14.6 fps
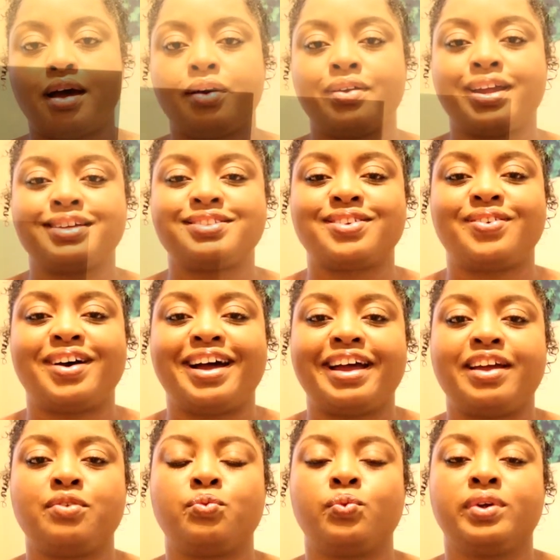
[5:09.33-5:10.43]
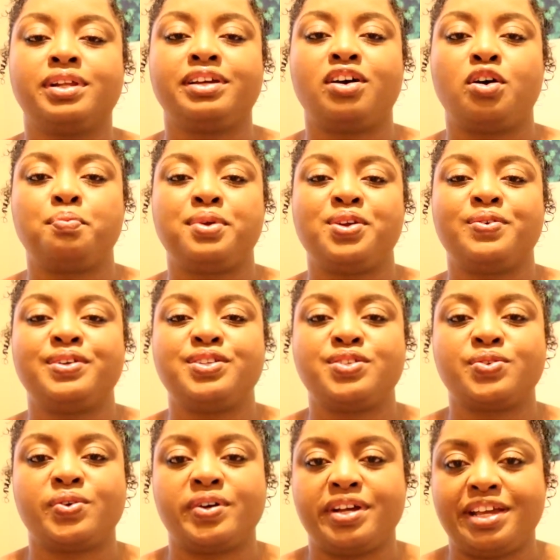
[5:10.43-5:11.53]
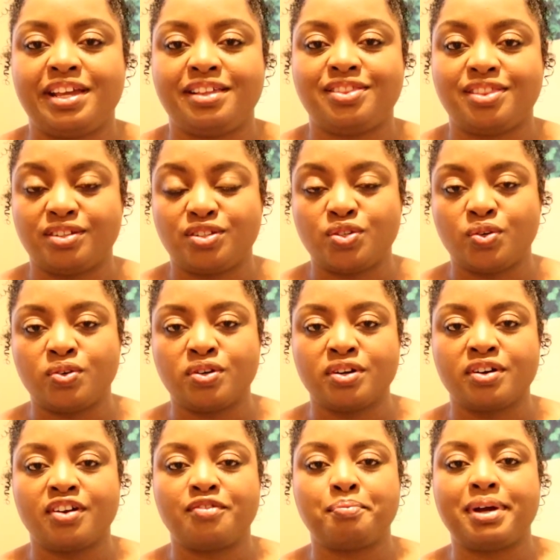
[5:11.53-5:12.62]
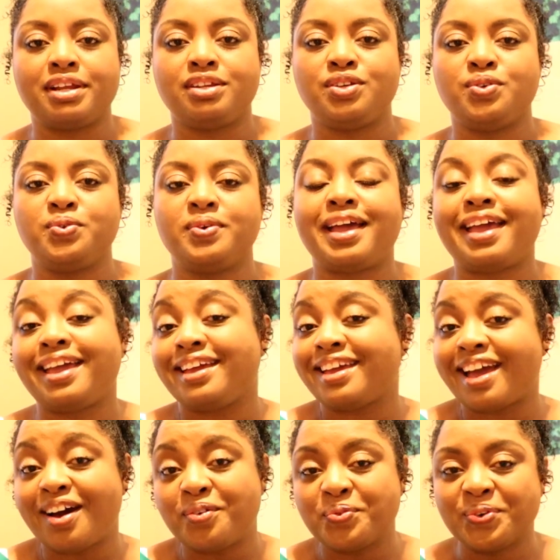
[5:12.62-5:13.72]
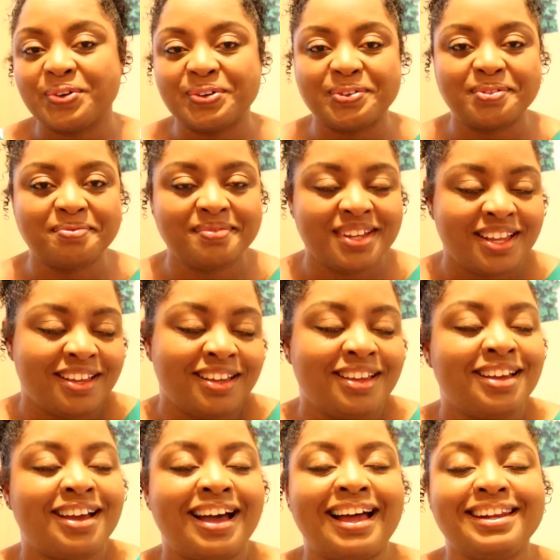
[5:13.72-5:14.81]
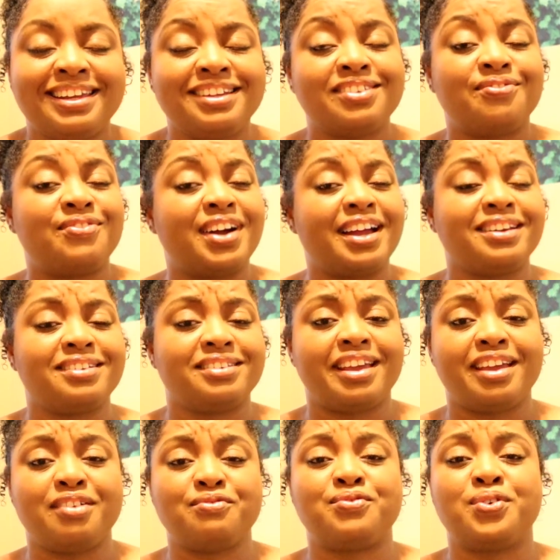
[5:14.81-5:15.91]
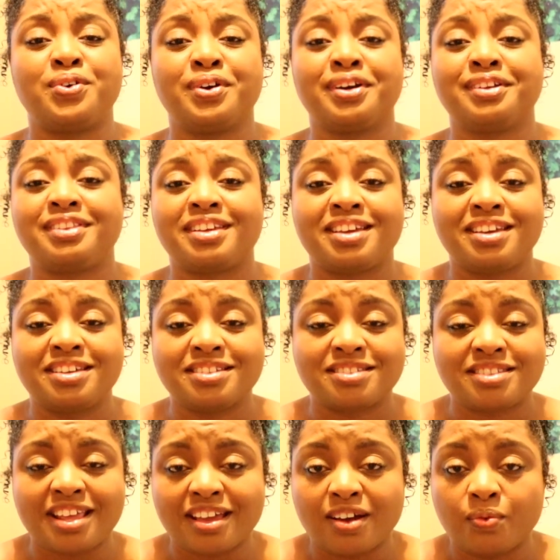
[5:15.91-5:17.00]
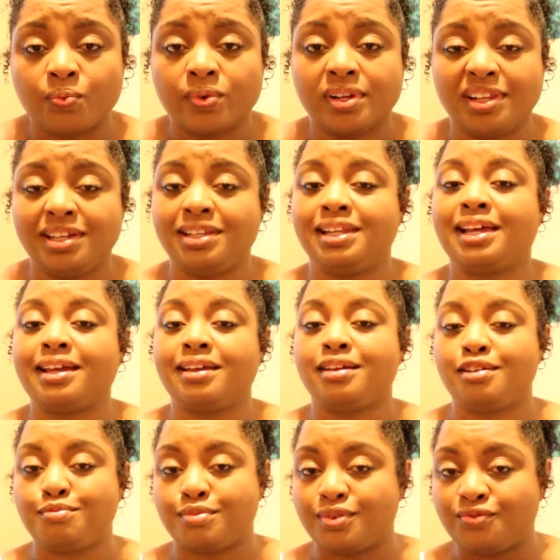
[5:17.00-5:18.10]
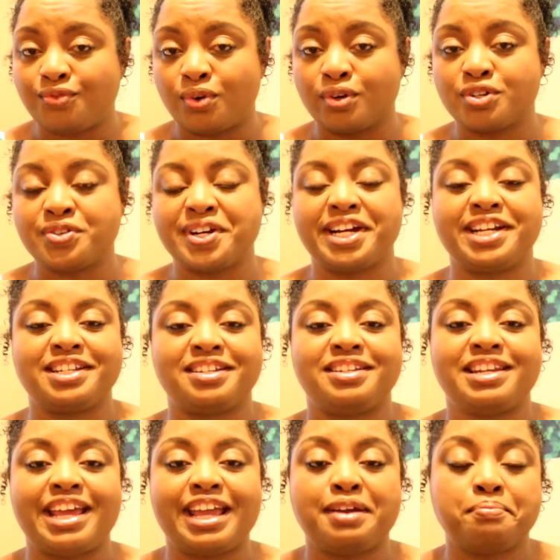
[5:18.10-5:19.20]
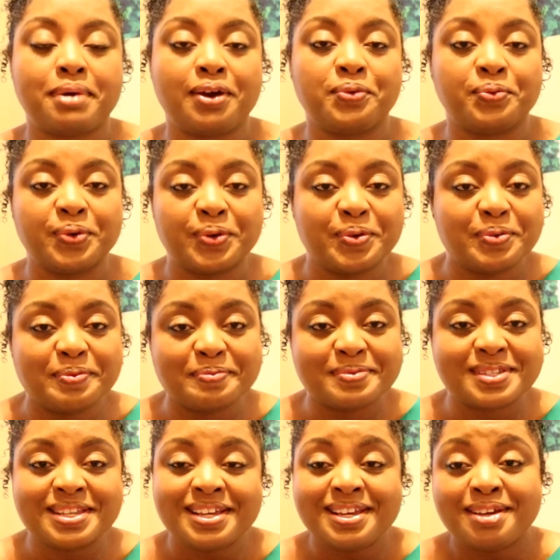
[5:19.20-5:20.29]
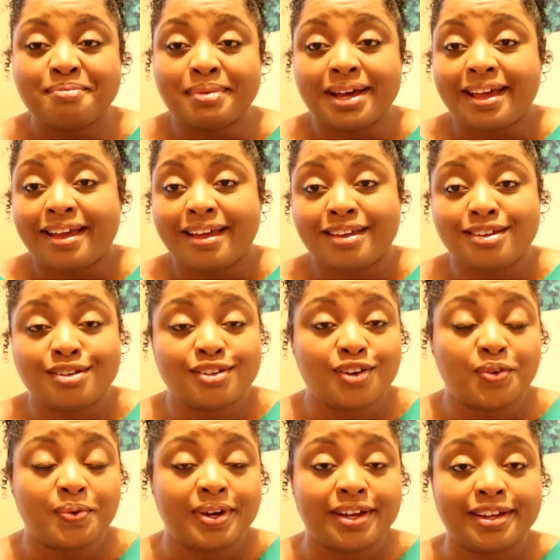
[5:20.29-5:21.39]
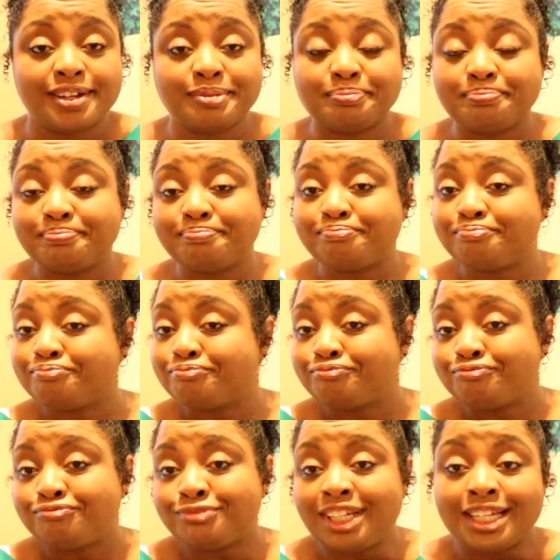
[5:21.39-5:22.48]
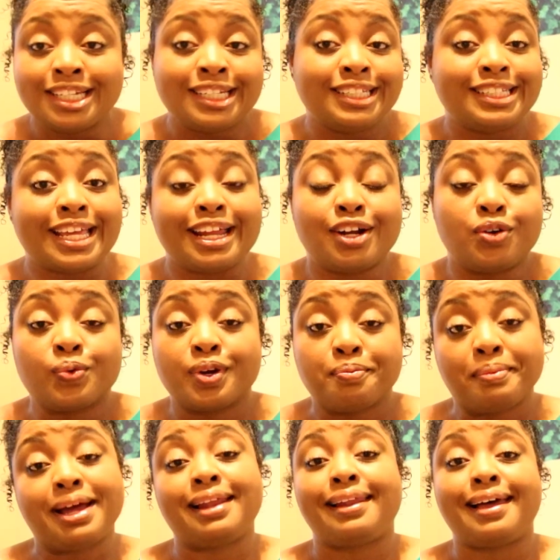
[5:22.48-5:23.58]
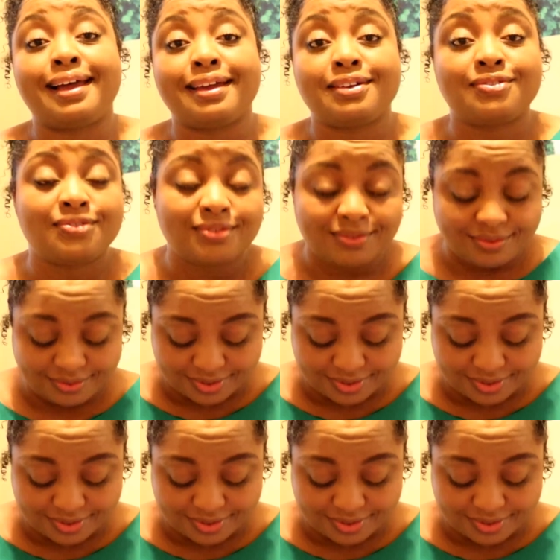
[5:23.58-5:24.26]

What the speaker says: All right, so I really hope you enjoyed the tour of my new hangout room. I need to find a name for it. The kids think I'm really lame for trying to name my rooms. But hey, you know what? They don't run my life.